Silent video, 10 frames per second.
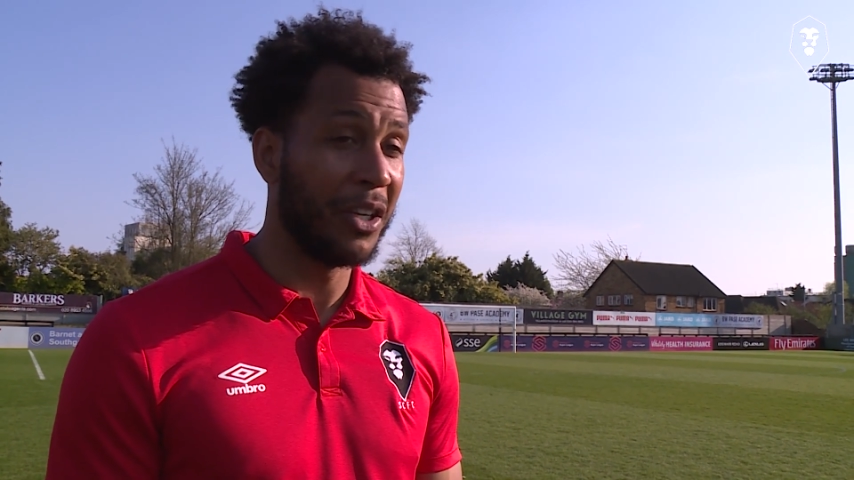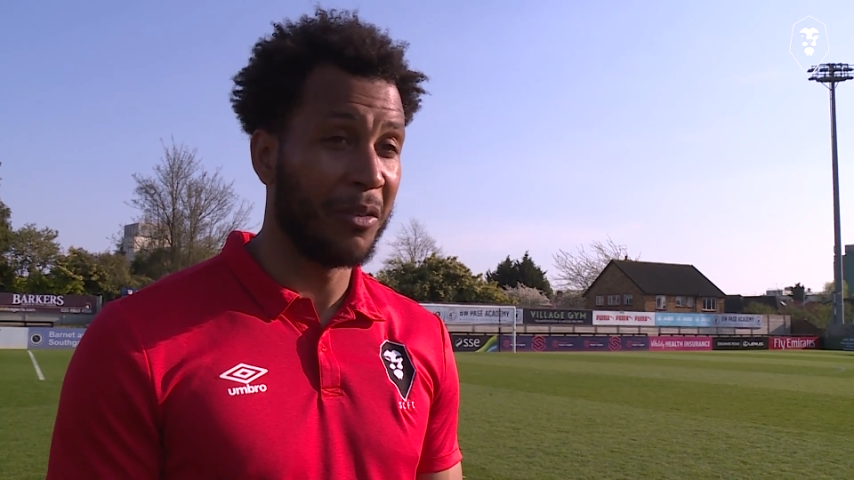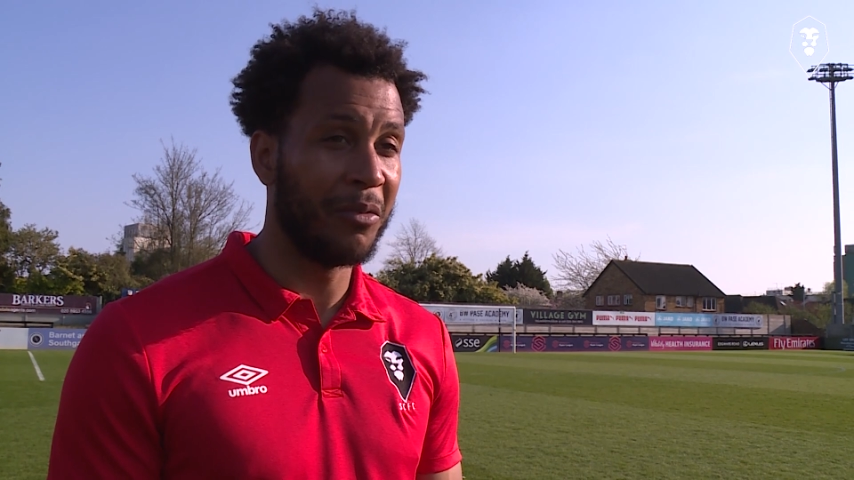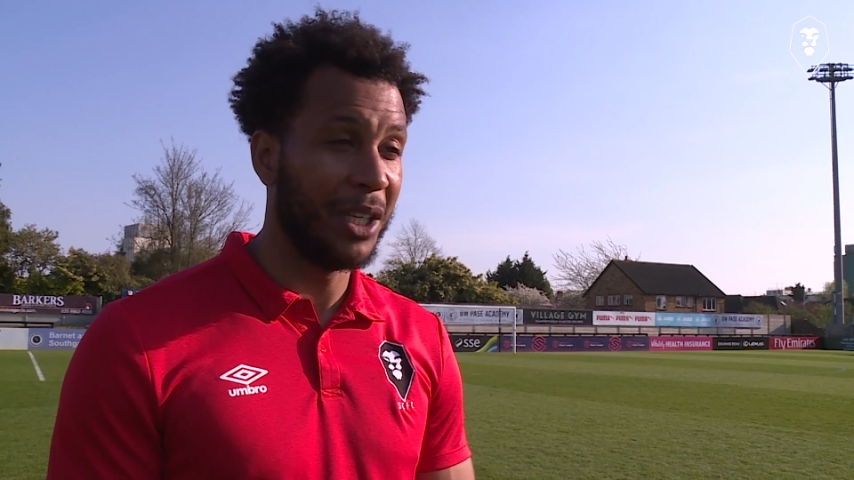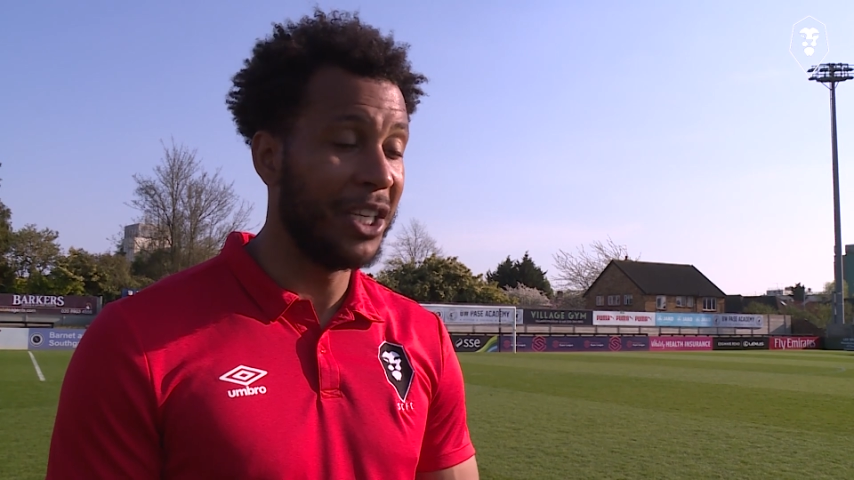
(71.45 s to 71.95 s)
you
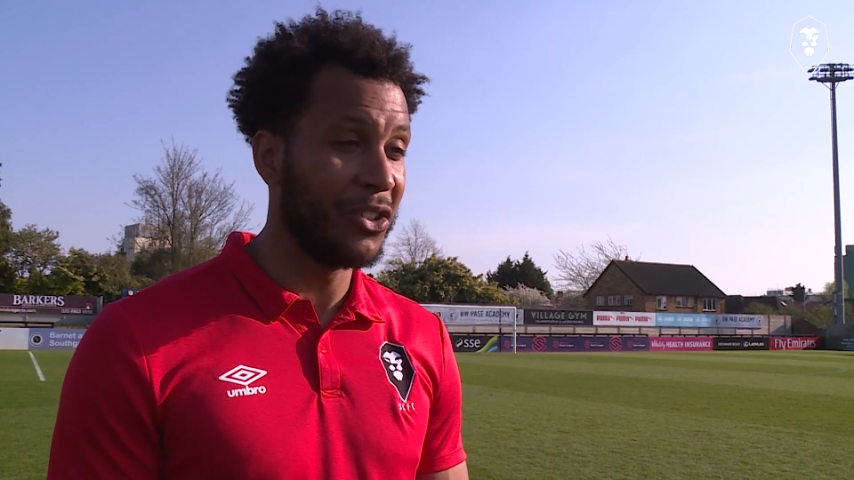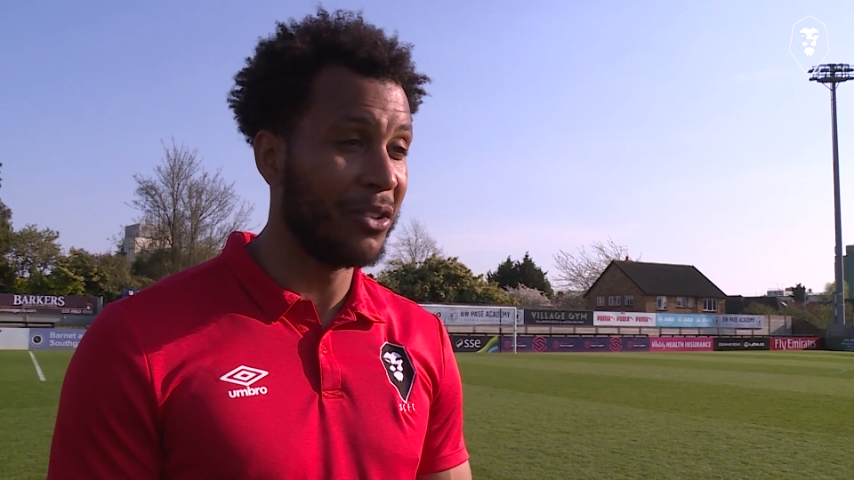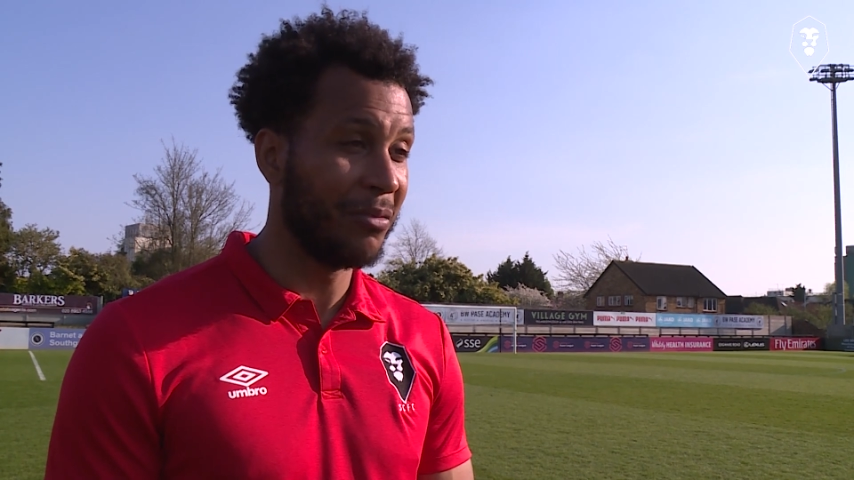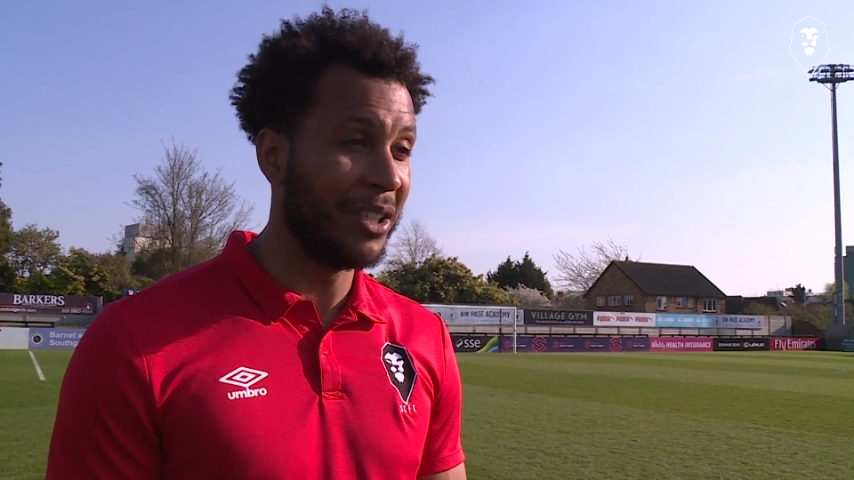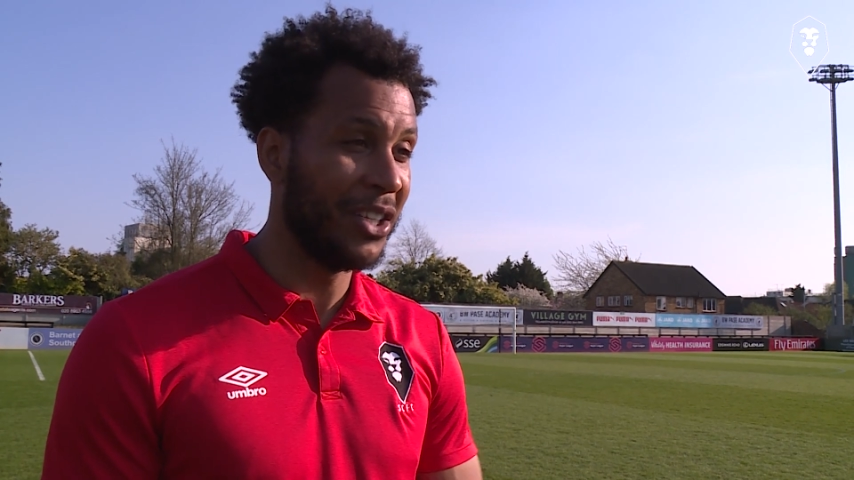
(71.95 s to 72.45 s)
know we need
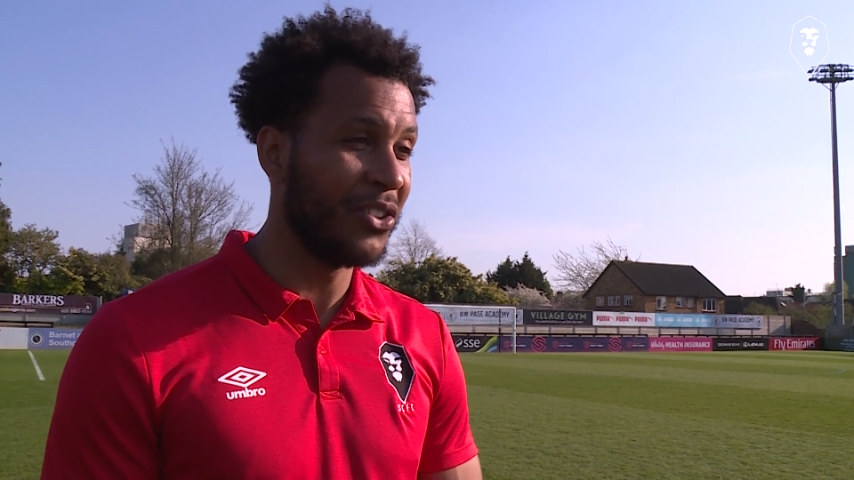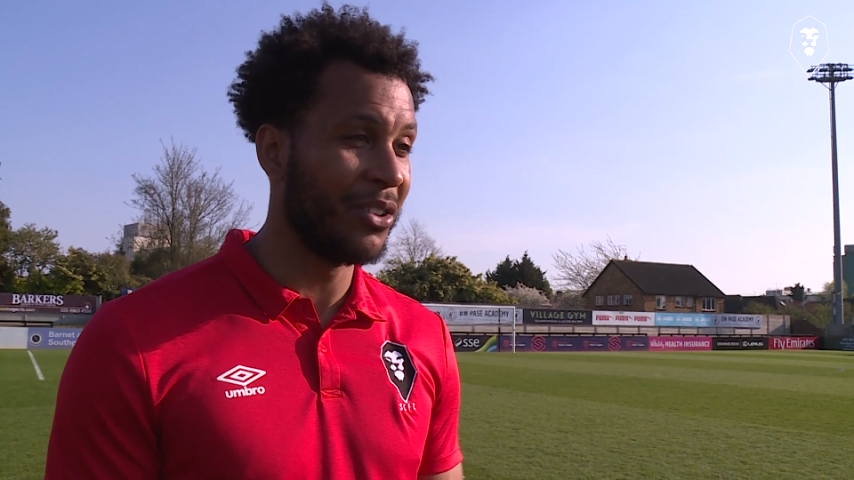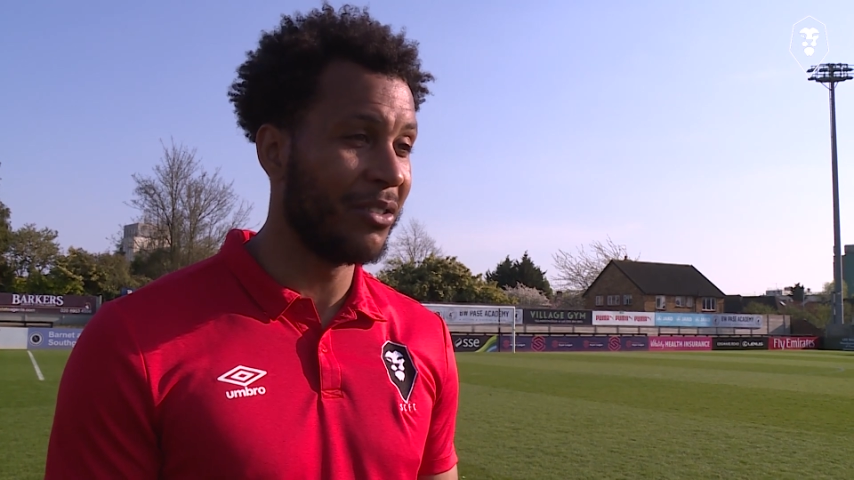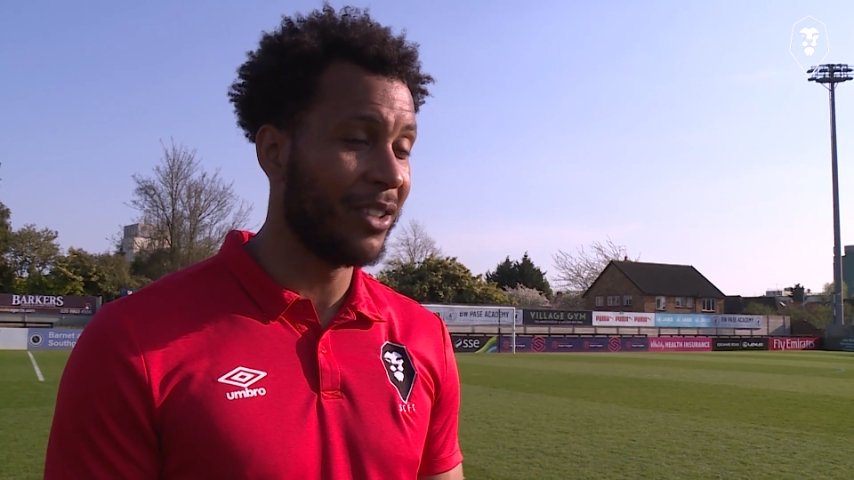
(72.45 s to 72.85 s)
you we need you